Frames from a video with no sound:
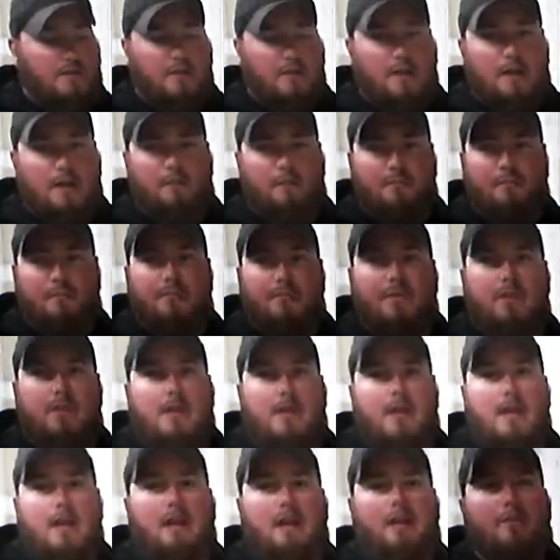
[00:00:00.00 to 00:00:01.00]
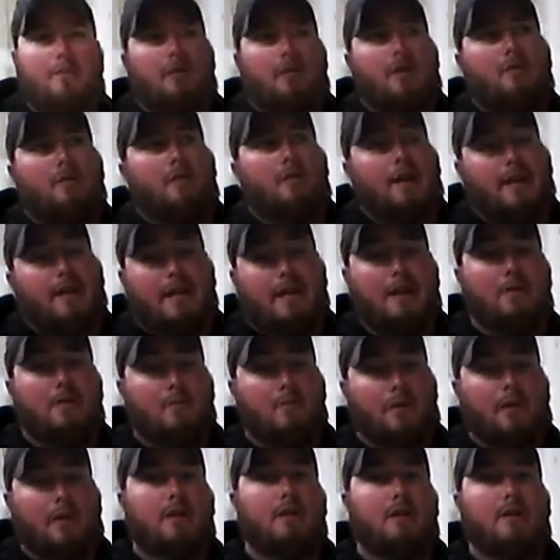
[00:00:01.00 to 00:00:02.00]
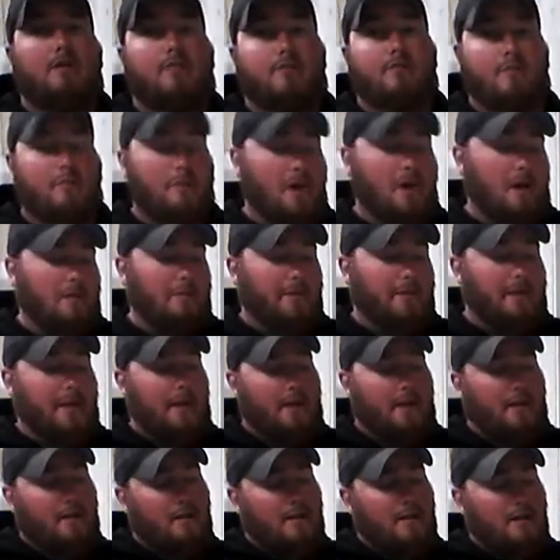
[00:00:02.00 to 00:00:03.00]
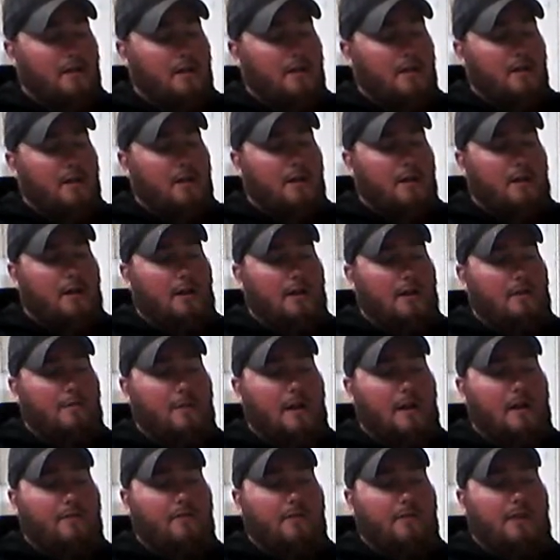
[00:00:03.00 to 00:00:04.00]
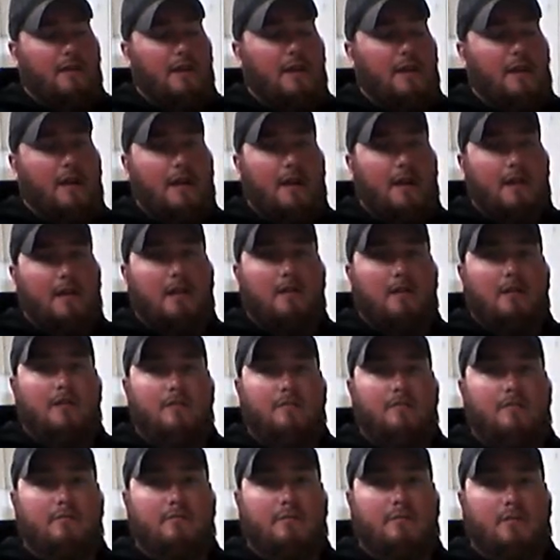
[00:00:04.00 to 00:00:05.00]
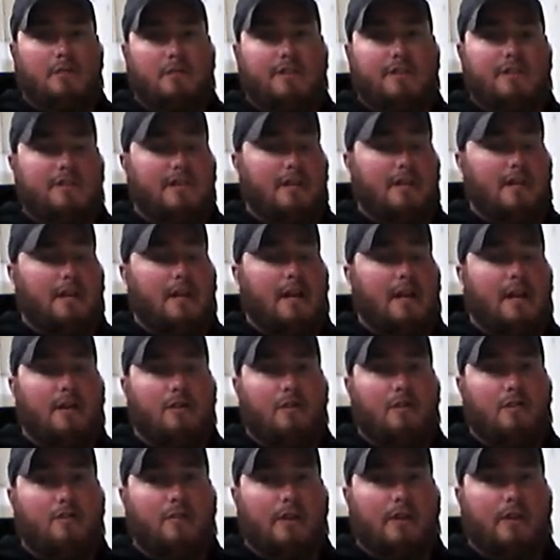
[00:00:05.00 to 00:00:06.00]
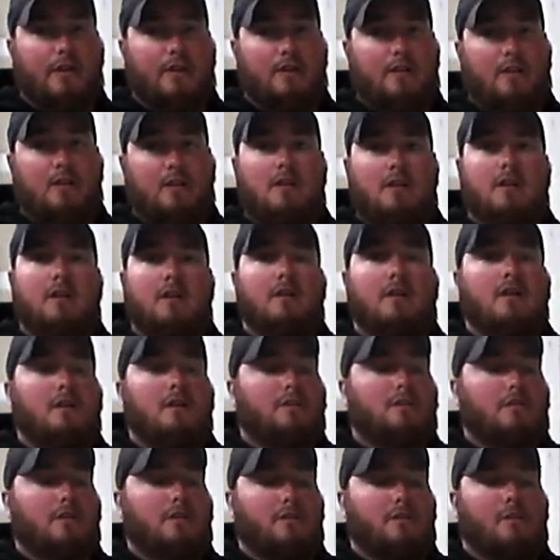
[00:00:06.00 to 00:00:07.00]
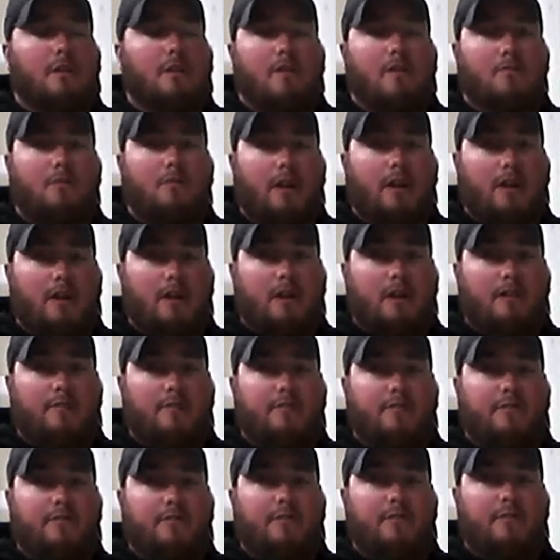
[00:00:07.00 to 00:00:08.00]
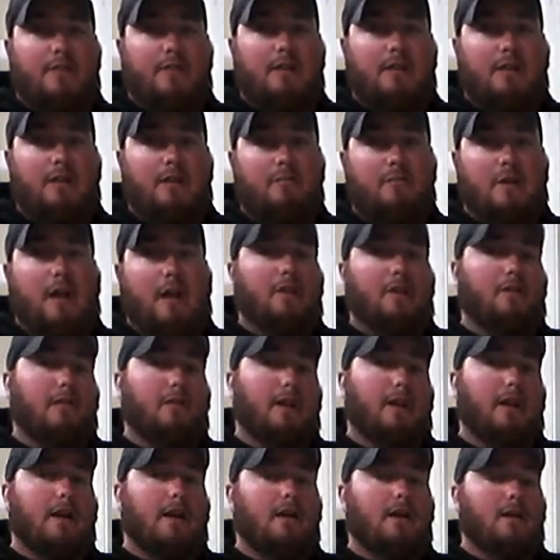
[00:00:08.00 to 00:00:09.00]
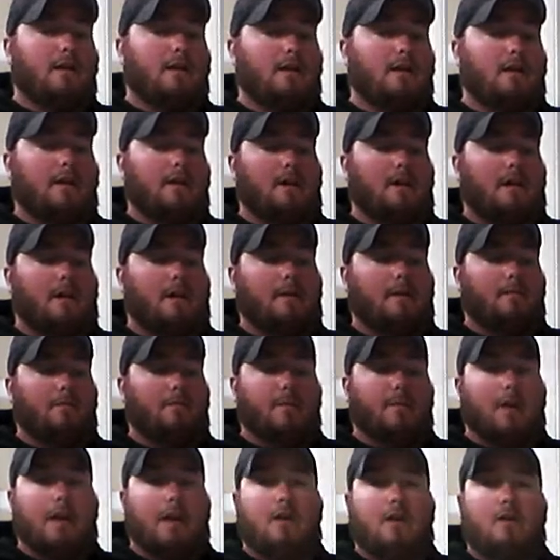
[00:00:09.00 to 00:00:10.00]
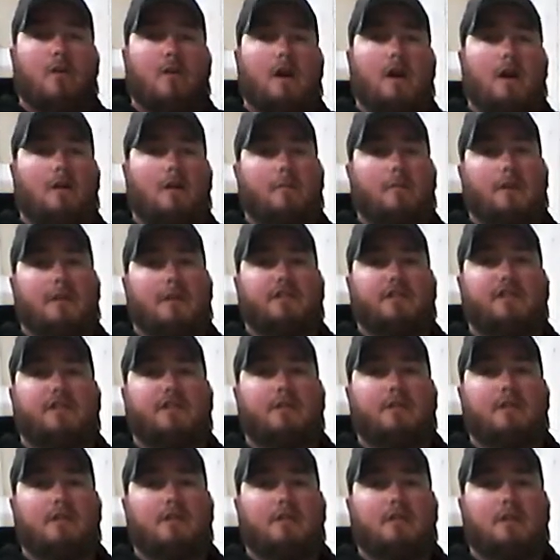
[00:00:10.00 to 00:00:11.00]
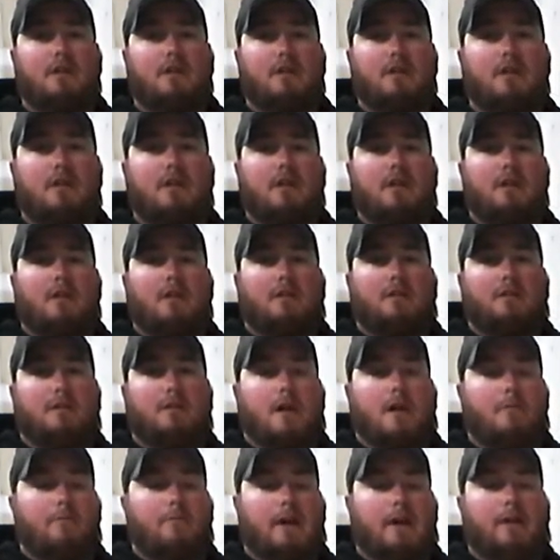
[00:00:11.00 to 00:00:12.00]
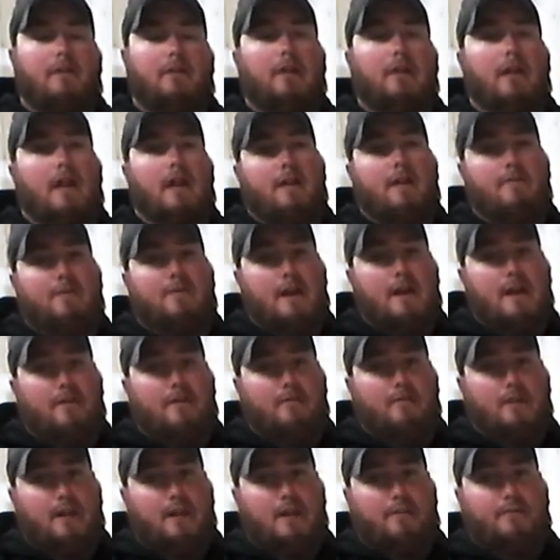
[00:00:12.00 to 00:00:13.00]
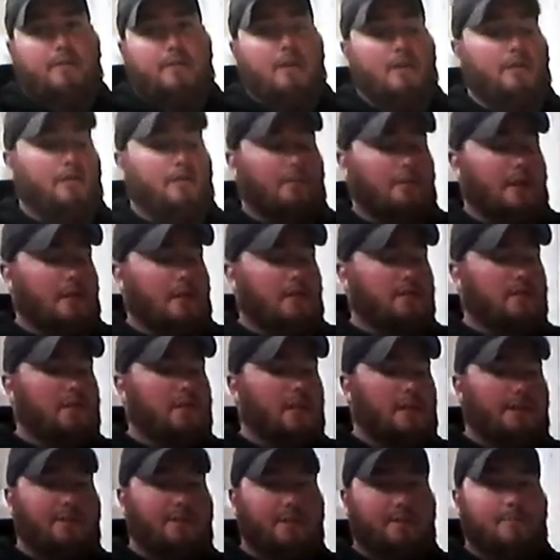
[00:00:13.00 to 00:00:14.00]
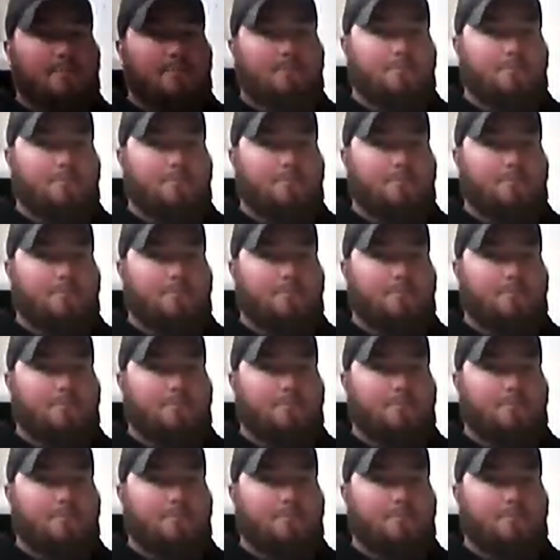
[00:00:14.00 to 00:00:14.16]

I'm thinking about, when I get one from Hobby King, having a voltage indicator over here, so that when I'm running it off of the battery, I know how much battery life I have left on the ground station.